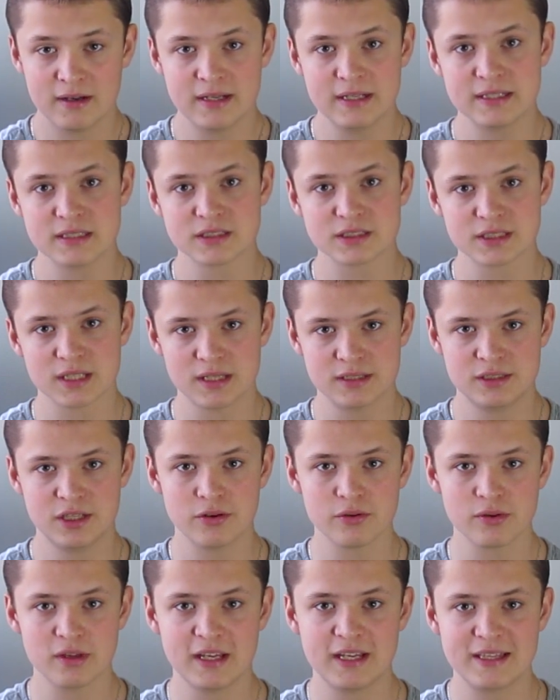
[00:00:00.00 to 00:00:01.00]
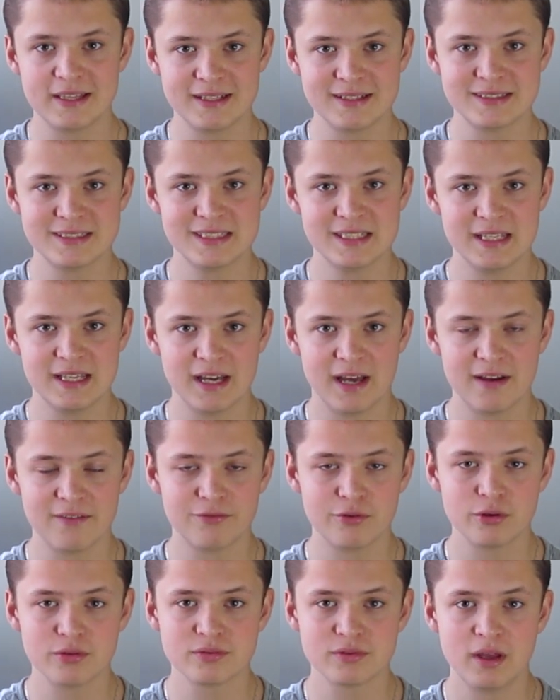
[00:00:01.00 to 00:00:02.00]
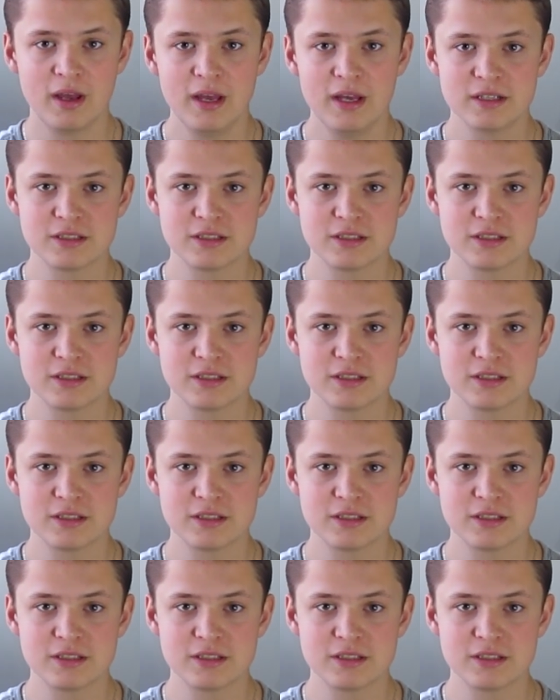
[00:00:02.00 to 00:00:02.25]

is zero latency headphone